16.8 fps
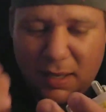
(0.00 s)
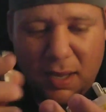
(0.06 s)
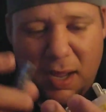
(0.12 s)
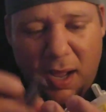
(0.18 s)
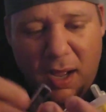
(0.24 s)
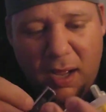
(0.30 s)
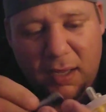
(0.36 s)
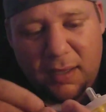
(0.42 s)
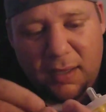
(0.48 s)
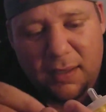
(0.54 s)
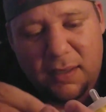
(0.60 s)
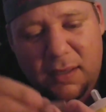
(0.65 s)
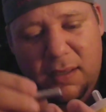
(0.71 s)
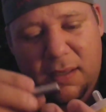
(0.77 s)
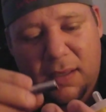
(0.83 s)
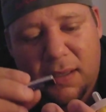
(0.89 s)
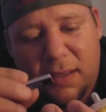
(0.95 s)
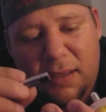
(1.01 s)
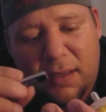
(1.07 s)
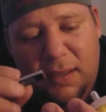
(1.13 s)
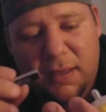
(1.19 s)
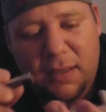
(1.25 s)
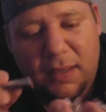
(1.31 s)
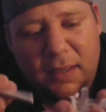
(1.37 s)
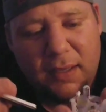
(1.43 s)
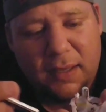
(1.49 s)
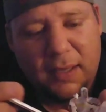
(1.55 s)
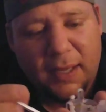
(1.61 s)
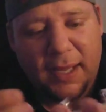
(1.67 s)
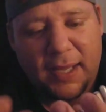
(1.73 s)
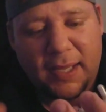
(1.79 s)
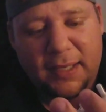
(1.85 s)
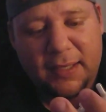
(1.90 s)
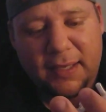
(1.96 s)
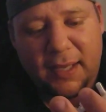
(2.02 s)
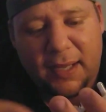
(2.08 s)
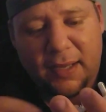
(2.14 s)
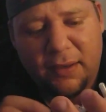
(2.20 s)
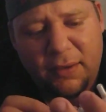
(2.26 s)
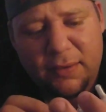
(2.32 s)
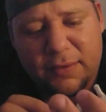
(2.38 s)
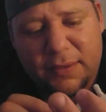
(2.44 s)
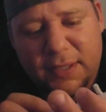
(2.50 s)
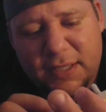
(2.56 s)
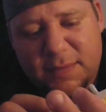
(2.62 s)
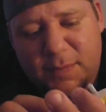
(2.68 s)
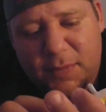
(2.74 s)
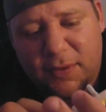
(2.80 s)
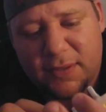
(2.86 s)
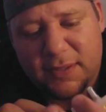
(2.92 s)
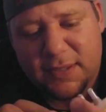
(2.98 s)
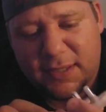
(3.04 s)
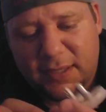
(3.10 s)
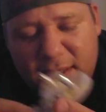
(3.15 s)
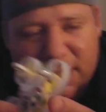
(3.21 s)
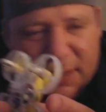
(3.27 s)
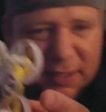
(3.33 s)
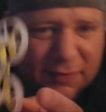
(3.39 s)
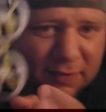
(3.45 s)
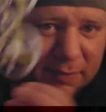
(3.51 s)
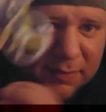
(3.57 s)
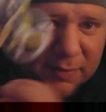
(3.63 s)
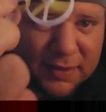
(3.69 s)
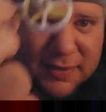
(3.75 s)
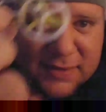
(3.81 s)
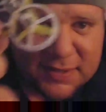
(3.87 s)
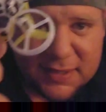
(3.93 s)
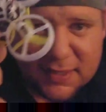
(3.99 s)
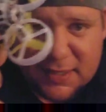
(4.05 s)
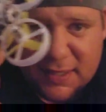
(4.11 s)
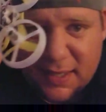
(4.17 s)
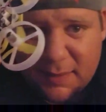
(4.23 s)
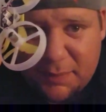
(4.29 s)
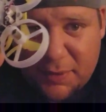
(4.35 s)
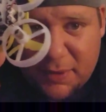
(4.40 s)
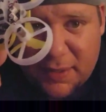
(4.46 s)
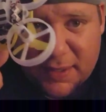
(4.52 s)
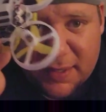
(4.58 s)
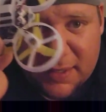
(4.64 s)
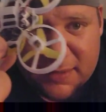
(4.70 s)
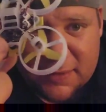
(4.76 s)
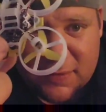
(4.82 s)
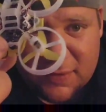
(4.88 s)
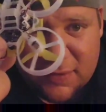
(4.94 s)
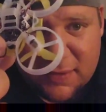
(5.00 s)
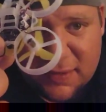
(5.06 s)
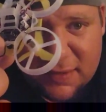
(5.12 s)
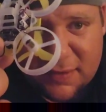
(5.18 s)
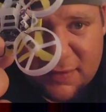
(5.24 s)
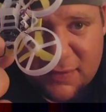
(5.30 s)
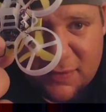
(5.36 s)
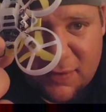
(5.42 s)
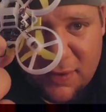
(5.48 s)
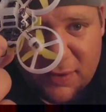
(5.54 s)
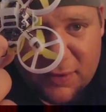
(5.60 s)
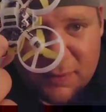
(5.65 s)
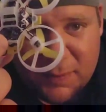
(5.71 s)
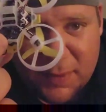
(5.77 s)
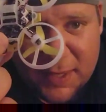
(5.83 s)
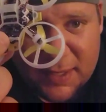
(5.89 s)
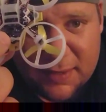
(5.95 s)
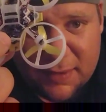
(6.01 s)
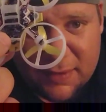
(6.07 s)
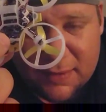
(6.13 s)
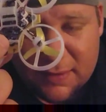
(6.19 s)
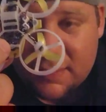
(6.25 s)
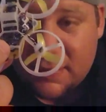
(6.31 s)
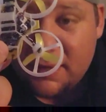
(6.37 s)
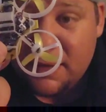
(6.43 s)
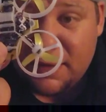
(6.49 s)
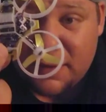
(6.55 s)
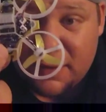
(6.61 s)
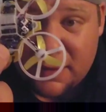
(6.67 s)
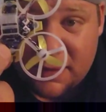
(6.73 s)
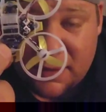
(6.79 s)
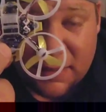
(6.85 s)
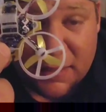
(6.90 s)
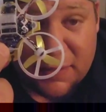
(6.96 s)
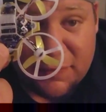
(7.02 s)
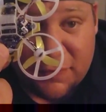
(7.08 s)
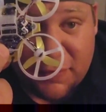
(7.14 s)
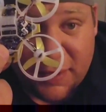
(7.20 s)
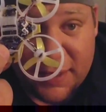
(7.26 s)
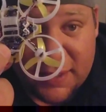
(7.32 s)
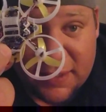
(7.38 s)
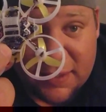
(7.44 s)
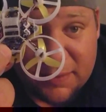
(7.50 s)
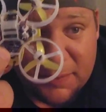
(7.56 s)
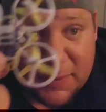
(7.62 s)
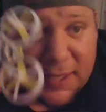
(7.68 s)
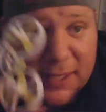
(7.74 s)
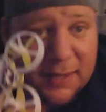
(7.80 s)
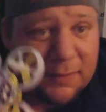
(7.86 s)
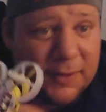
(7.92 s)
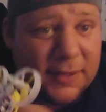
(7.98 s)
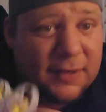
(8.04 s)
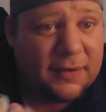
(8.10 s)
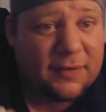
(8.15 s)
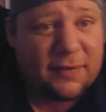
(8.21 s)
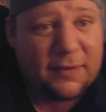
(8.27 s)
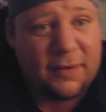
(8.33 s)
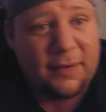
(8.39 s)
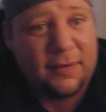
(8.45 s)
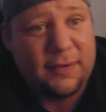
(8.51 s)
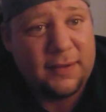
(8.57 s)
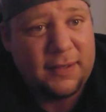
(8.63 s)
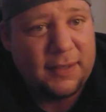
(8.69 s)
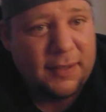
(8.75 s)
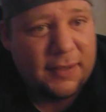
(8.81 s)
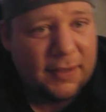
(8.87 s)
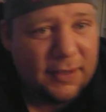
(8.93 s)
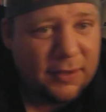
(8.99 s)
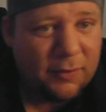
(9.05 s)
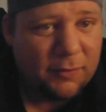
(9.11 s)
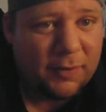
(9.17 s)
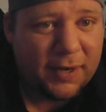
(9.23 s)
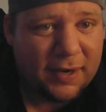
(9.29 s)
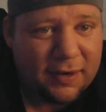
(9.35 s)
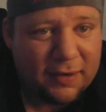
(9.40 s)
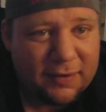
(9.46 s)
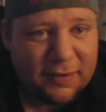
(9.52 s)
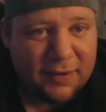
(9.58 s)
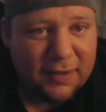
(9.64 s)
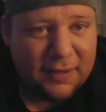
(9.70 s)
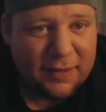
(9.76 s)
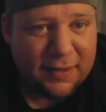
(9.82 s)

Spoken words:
Huh. And, this board's a little different, but there's the plug-in so you can install your Beta or Clean Flight on the bottom there, so weird.